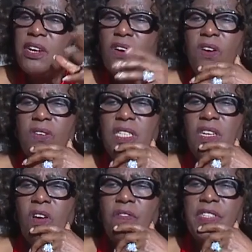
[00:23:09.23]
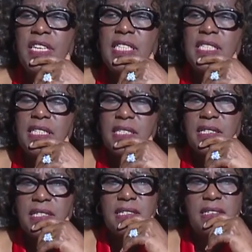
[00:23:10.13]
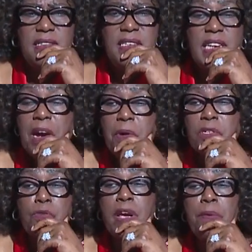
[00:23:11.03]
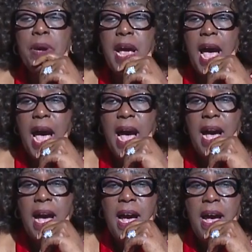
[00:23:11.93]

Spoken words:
and all the conveniences. That was where we are.